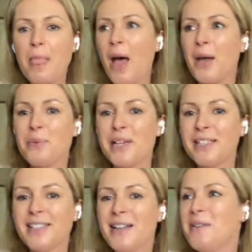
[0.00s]
I
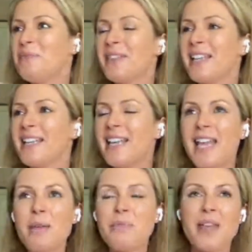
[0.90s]
will
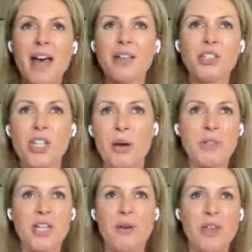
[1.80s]
keep that shower
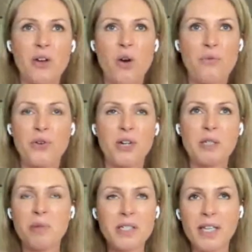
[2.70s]
gel that I got for
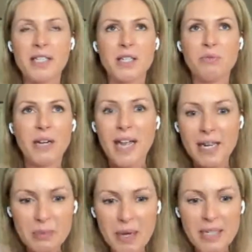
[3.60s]
Christmas because it's really
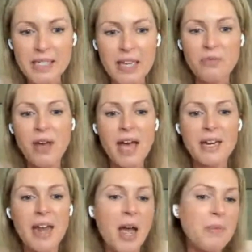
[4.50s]
expensive,
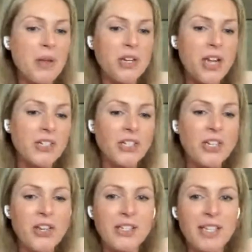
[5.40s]
and I'm only going to
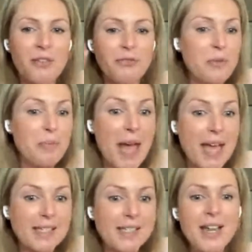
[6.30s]
use it for
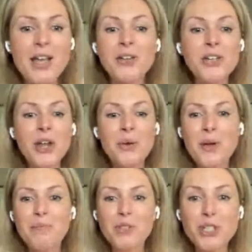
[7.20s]
best.
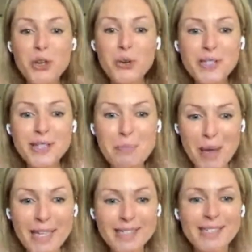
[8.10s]
Use the
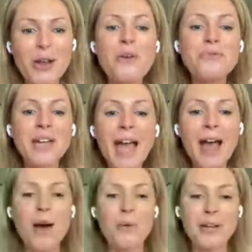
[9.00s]
best stuff
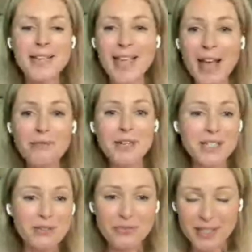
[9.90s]
now. Get rid
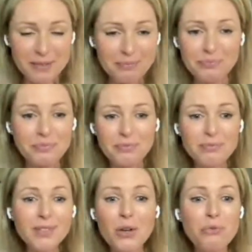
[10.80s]
of the
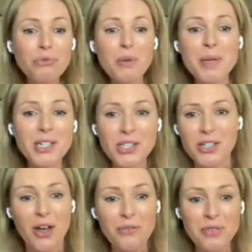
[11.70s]
rubbish
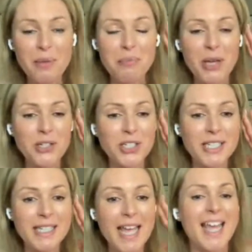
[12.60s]
stuff that burns your
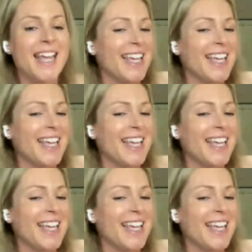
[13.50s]
skin